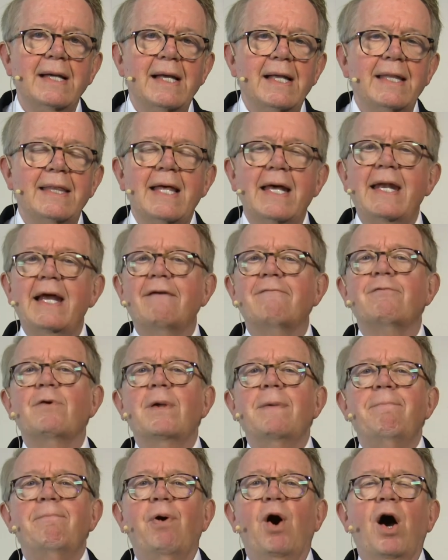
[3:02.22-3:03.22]
that
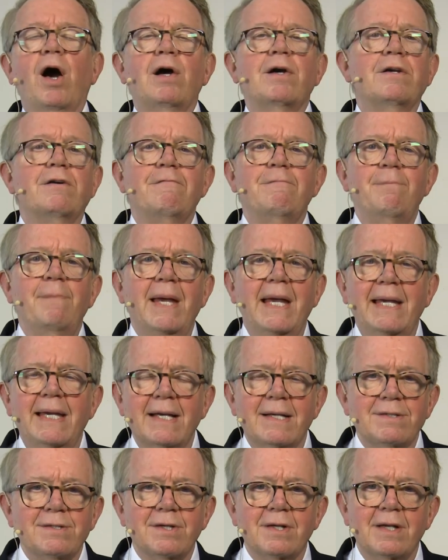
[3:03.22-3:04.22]
every part of me
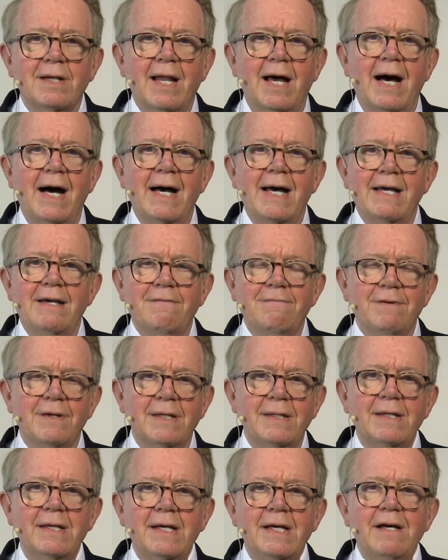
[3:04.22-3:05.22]
is alive
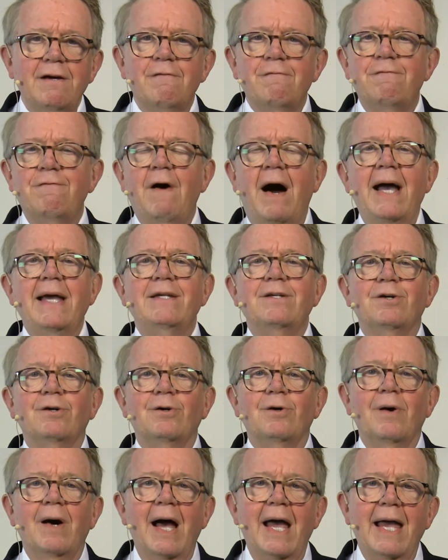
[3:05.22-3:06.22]
and
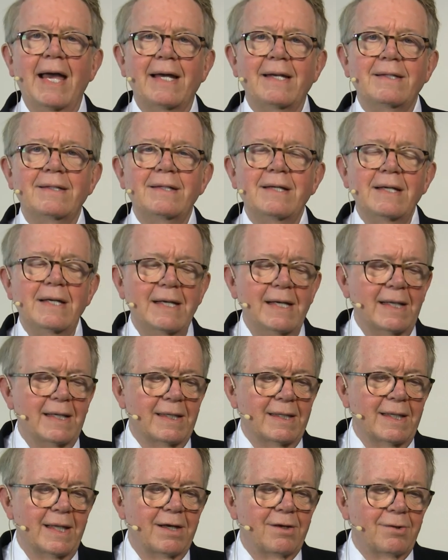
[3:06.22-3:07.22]
vital and
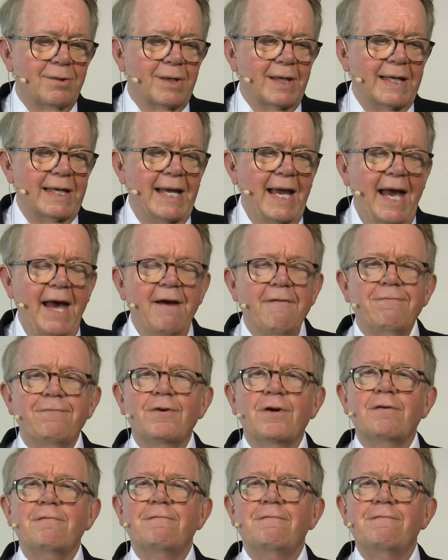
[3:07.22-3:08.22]
literally
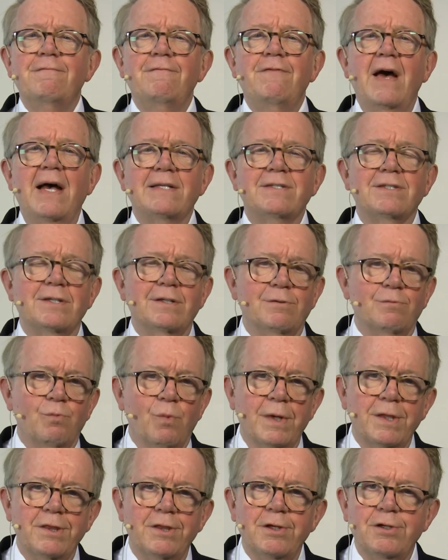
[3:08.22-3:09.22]
effervescent
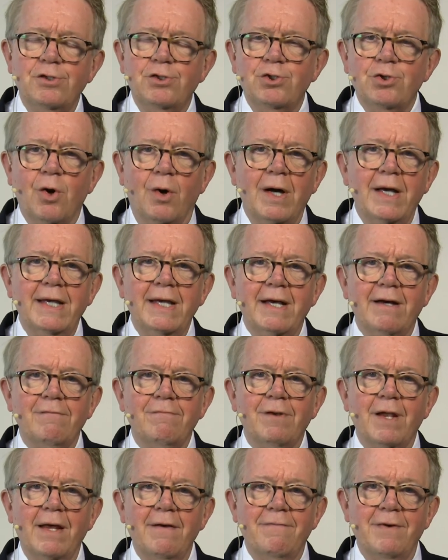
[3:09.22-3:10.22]
with the joy of
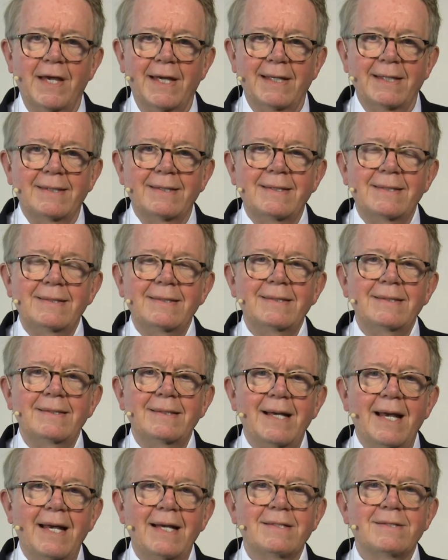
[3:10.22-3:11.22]
living
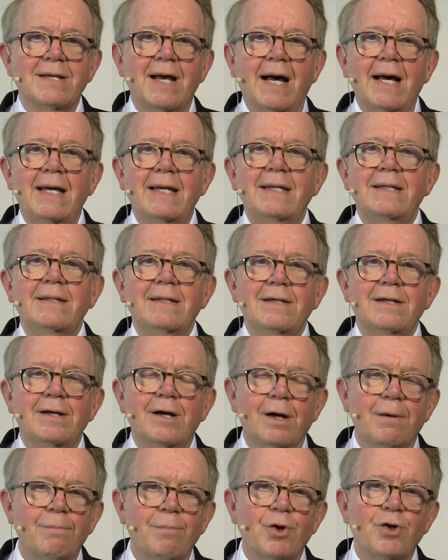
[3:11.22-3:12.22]
as I
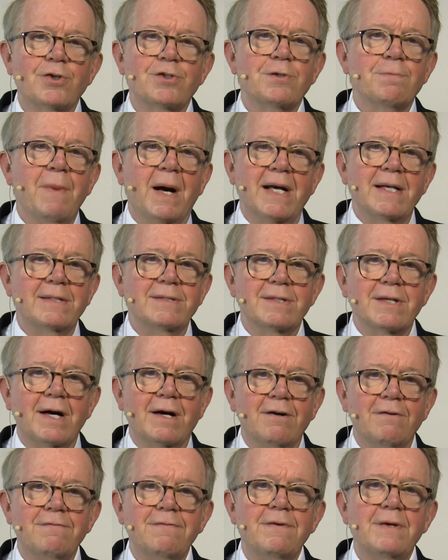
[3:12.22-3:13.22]
immerse
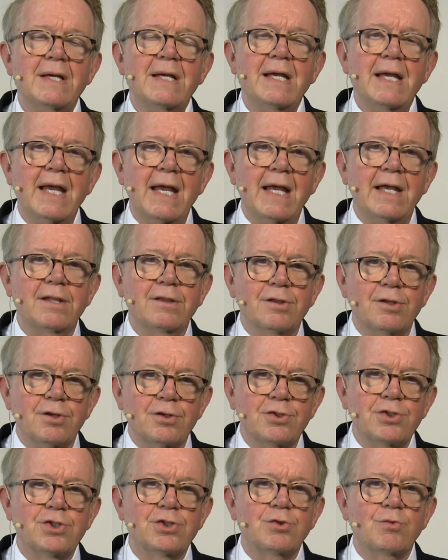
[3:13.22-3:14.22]
myself in the
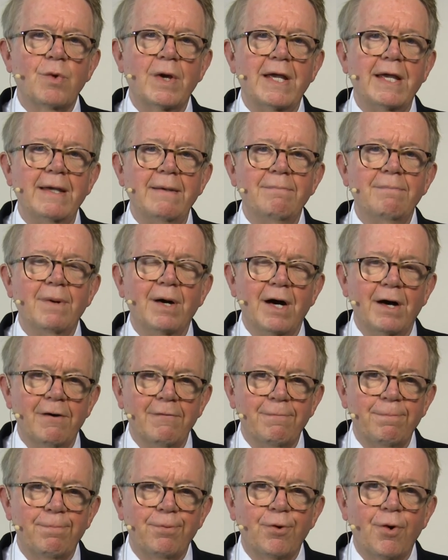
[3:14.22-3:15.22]
stream
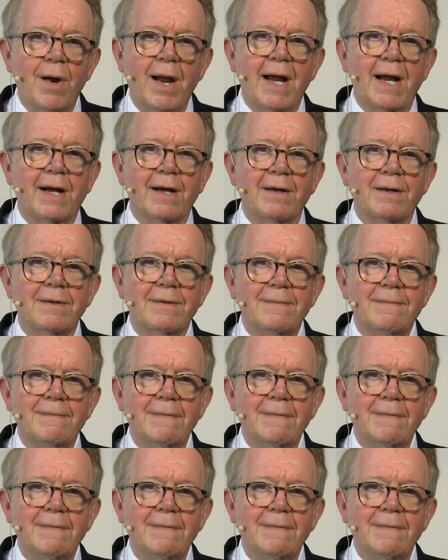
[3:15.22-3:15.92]
of prayer.